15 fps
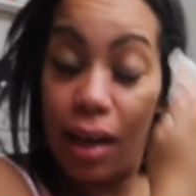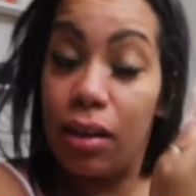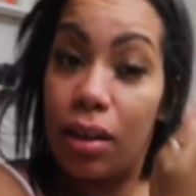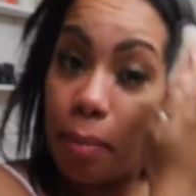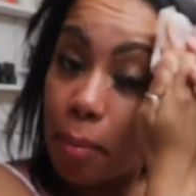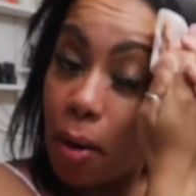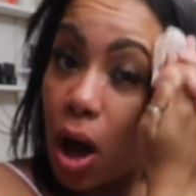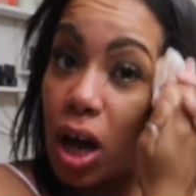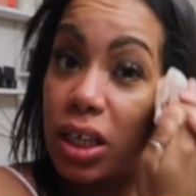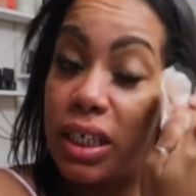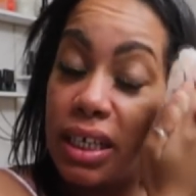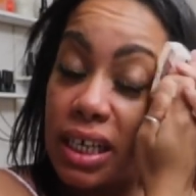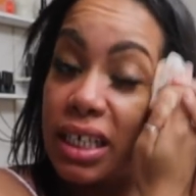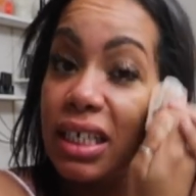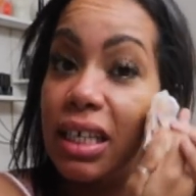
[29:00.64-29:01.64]
The
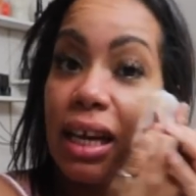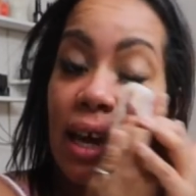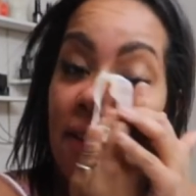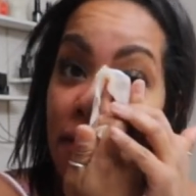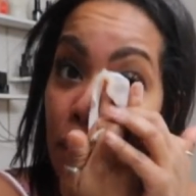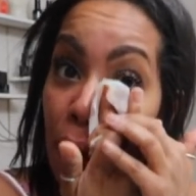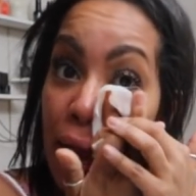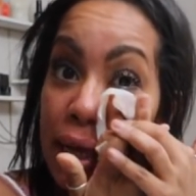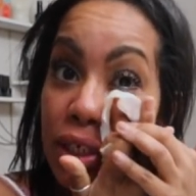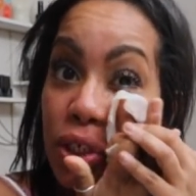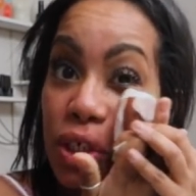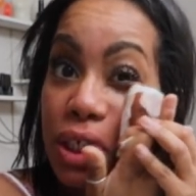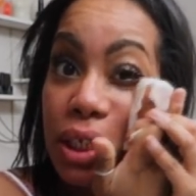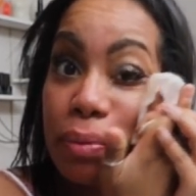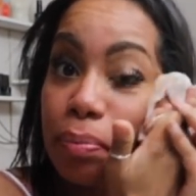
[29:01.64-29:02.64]
boxes, the giveaways,
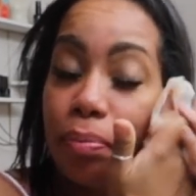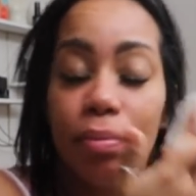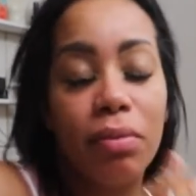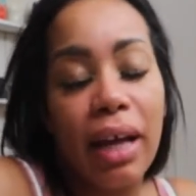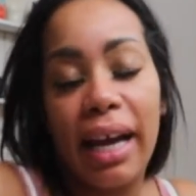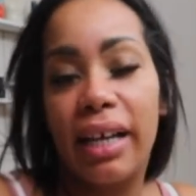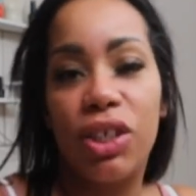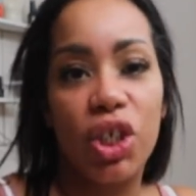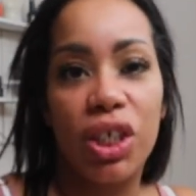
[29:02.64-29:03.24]
just a like